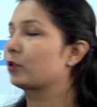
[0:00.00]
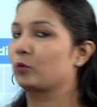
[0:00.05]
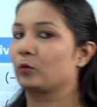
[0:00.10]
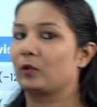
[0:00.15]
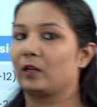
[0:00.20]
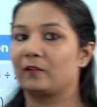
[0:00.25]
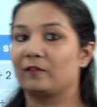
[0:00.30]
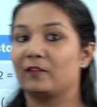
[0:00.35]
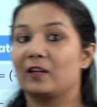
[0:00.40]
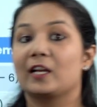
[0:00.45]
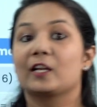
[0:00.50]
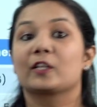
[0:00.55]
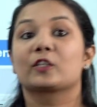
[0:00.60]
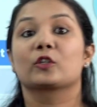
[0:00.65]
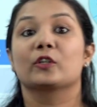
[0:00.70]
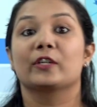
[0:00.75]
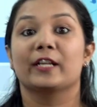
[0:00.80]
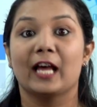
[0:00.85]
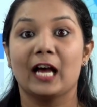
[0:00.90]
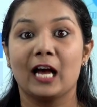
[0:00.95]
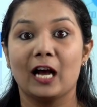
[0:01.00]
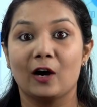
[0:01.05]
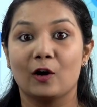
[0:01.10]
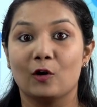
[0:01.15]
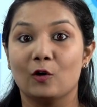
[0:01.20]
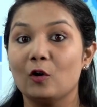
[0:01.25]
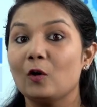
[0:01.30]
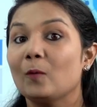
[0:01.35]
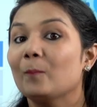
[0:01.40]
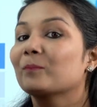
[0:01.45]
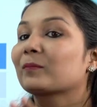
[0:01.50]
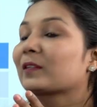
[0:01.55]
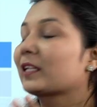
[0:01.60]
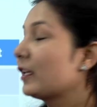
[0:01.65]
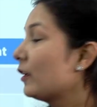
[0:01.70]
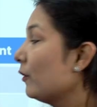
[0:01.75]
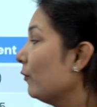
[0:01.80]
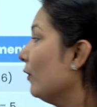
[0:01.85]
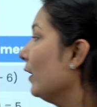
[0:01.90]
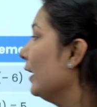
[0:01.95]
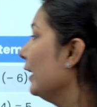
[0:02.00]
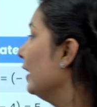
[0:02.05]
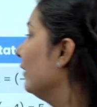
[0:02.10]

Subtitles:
12. So now, if I